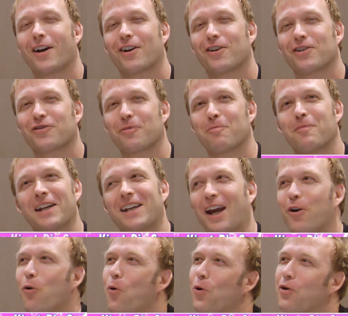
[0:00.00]
Brian Kirst from Big Gay
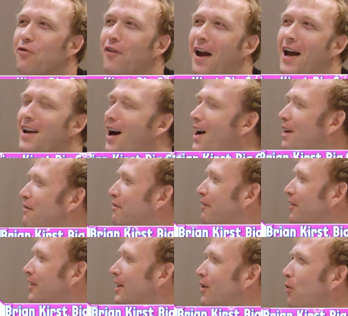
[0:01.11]
Horror Fan. I am
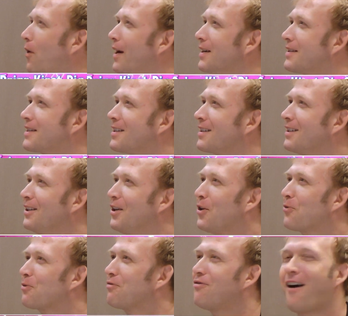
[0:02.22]
feeling quite
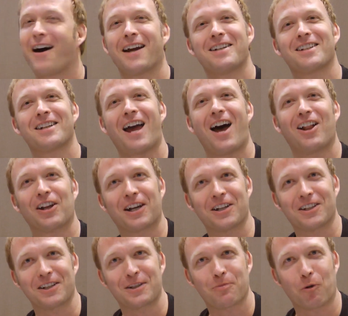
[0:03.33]
refined and elegant
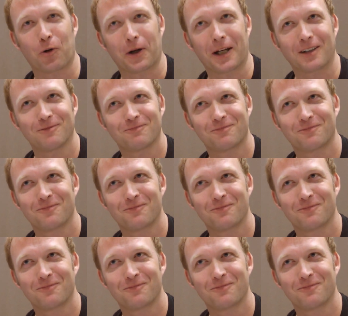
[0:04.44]
this morning.